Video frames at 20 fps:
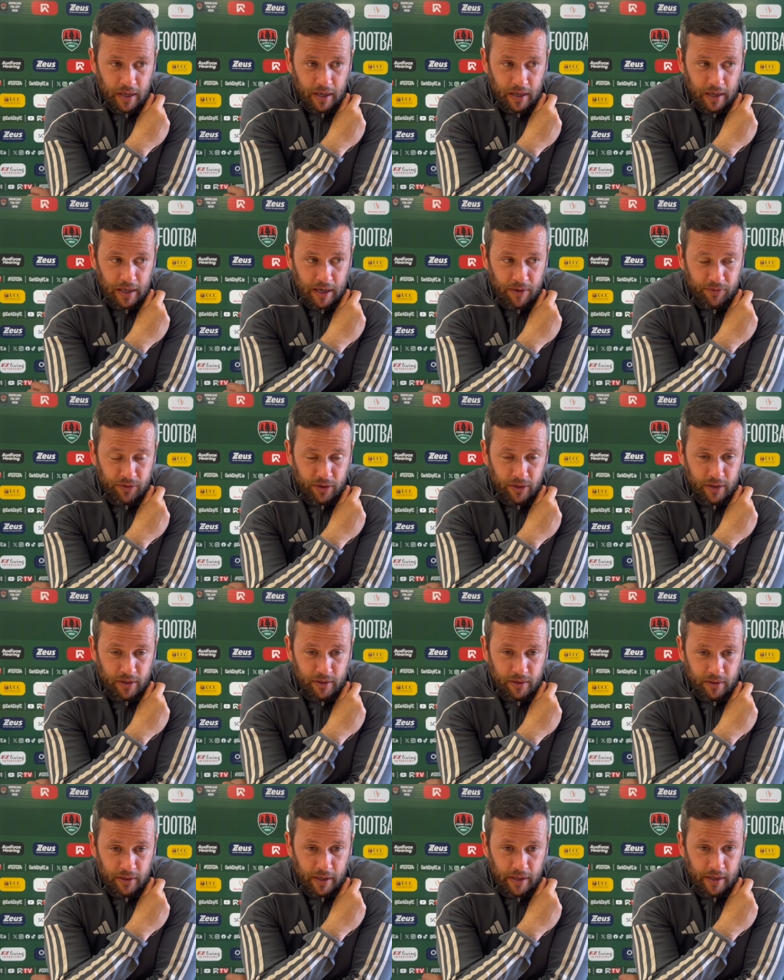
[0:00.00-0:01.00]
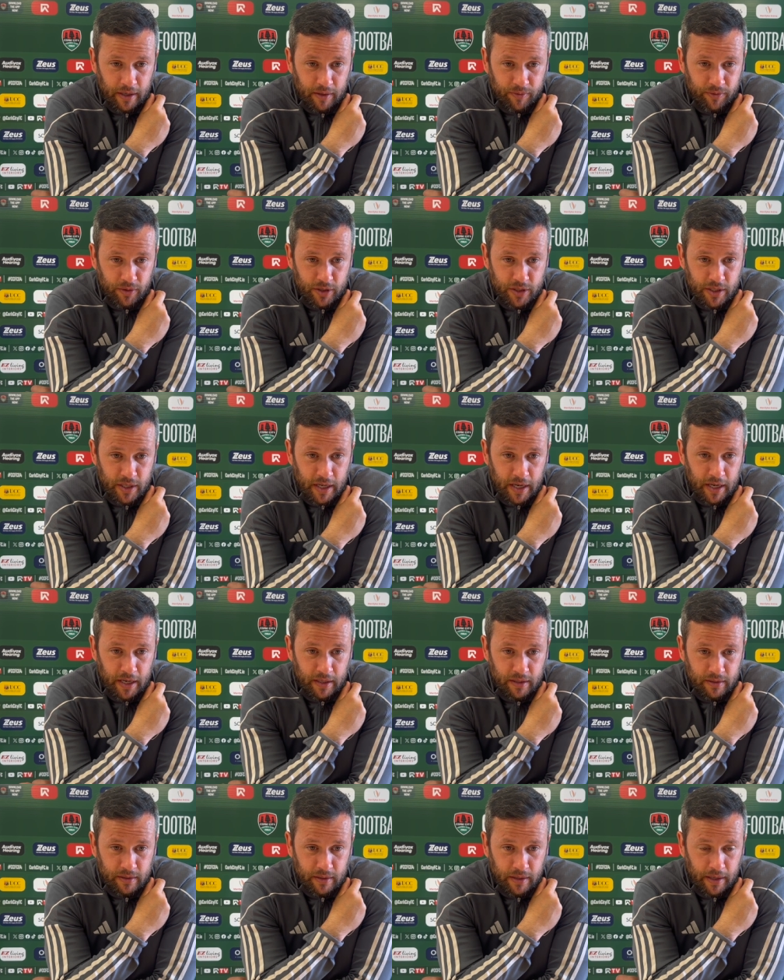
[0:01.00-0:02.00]
after the first
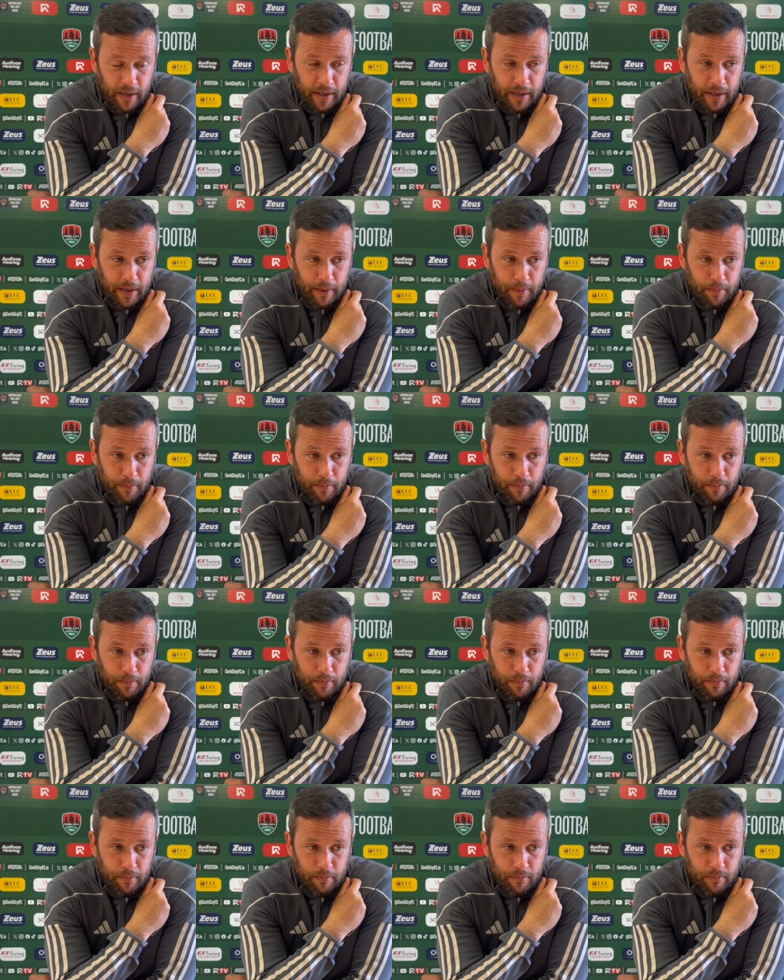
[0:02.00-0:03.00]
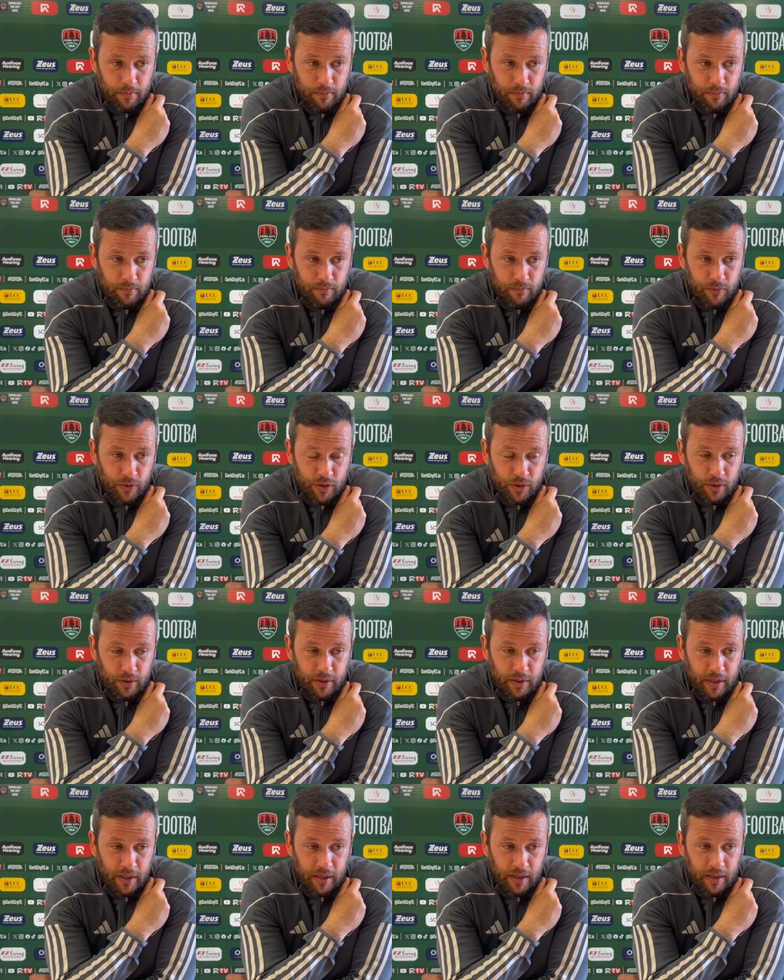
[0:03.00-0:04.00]
9,
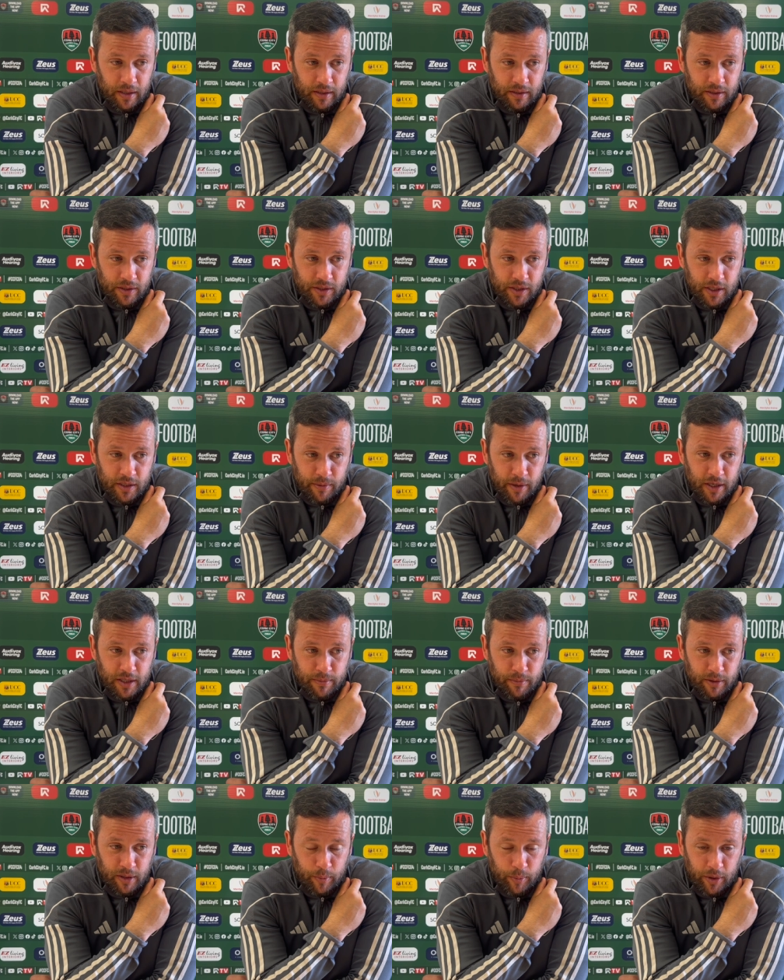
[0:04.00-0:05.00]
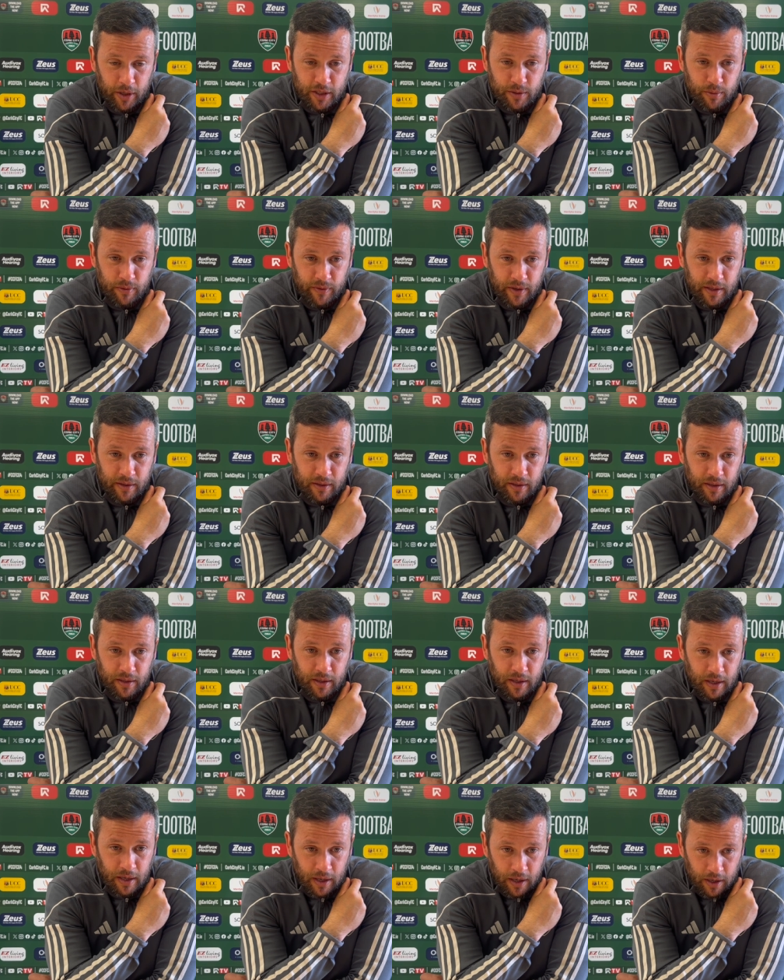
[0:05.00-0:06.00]
resulting in the situation with the pitch. We've had to
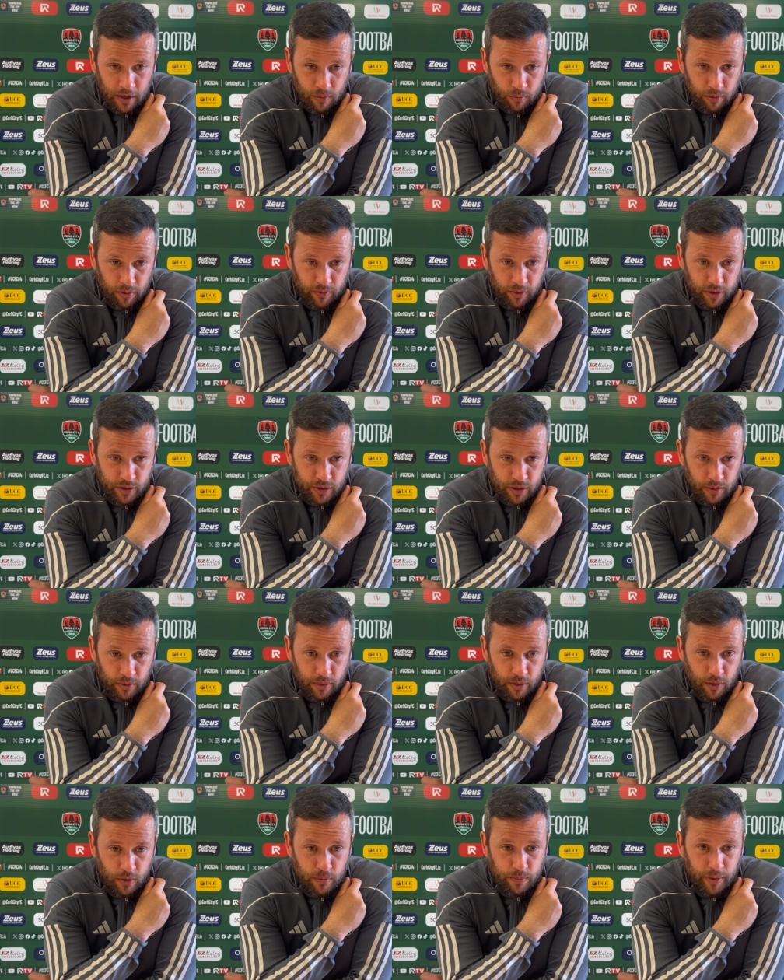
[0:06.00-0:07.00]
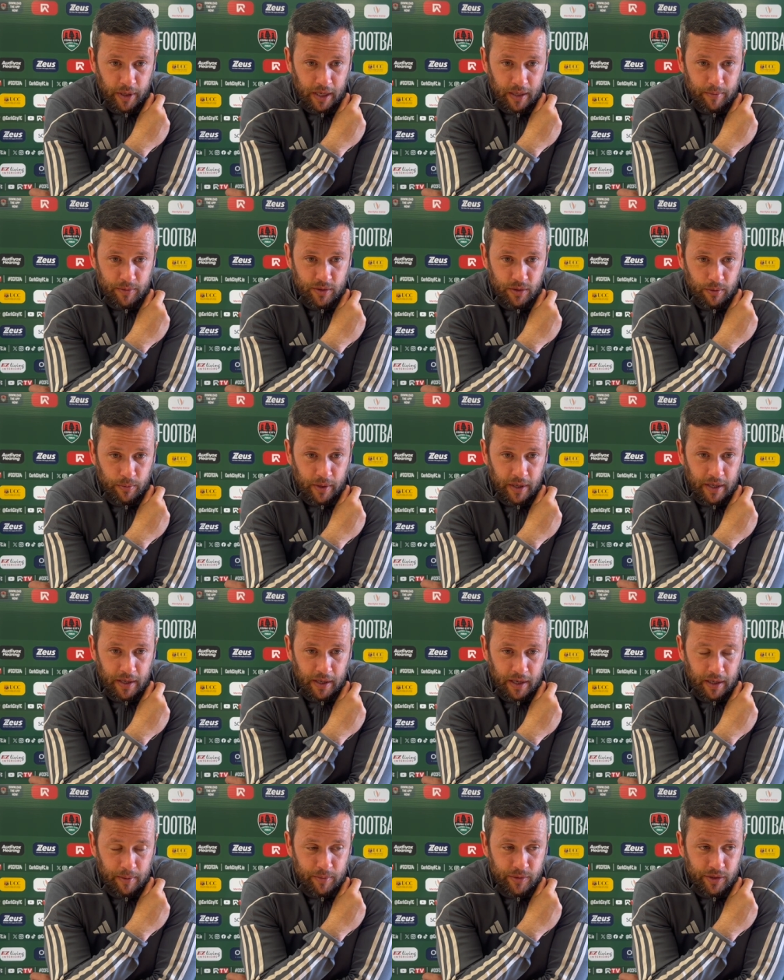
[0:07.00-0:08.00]
reverse 2 of the home games, 2 away
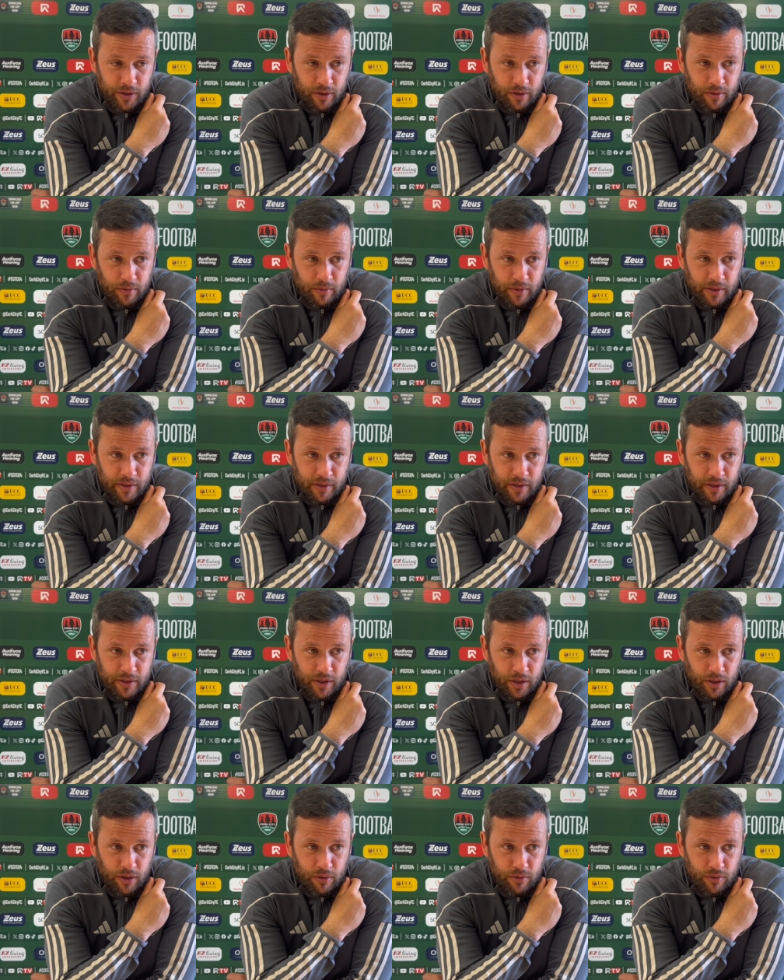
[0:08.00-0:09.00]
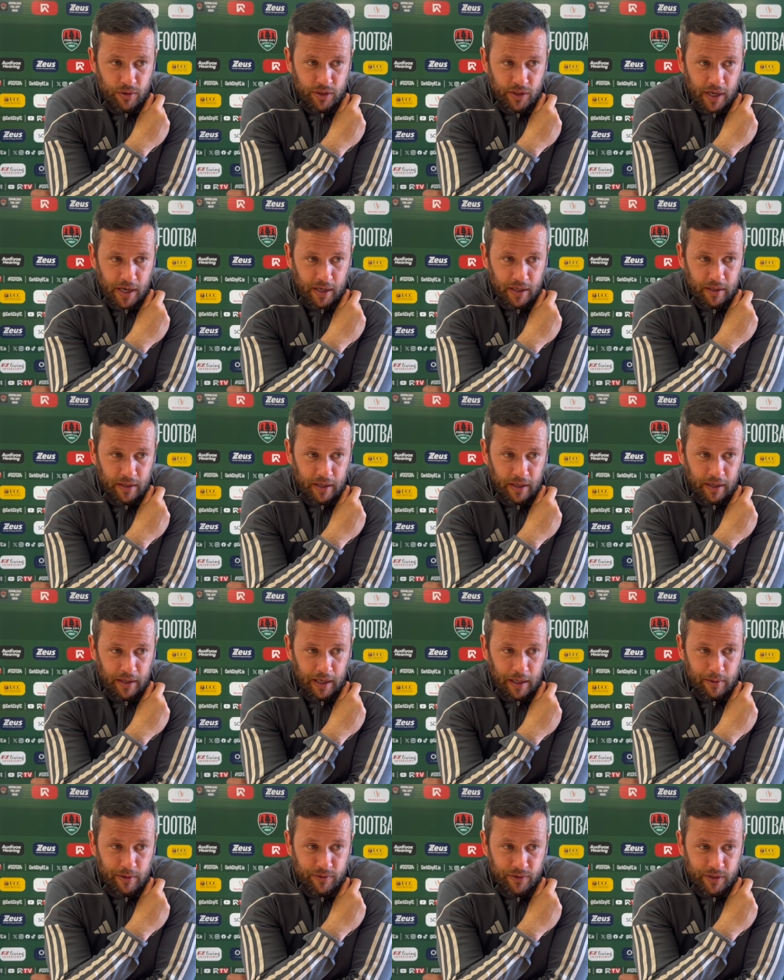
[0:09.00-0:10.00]
games, so it's a huge second 9
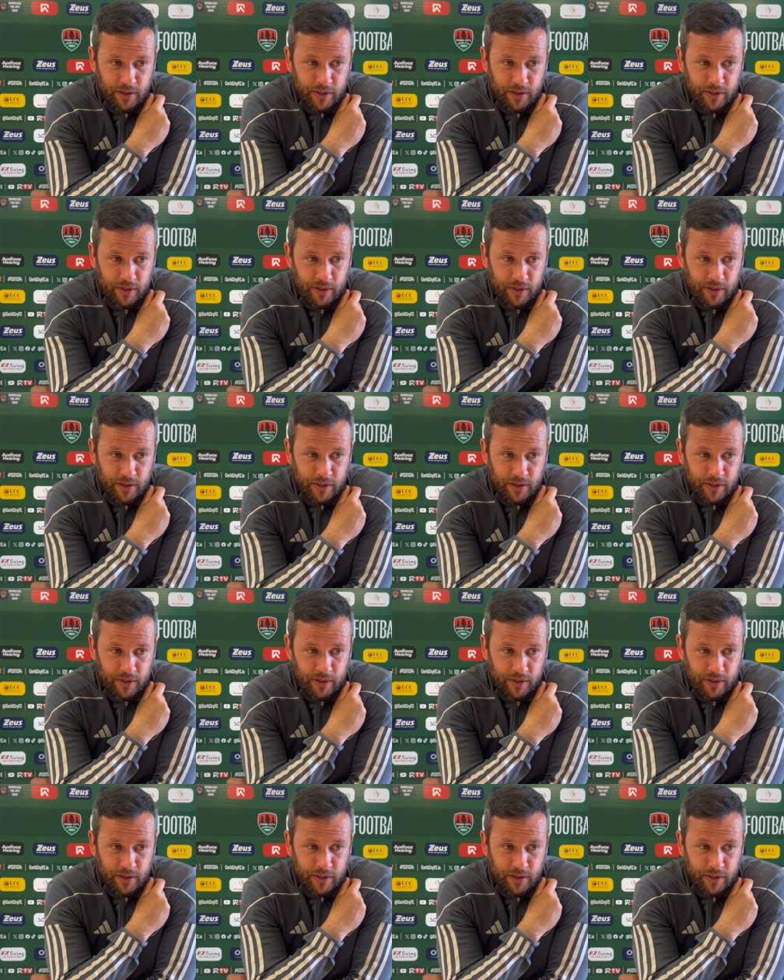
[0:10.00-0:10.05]
games for us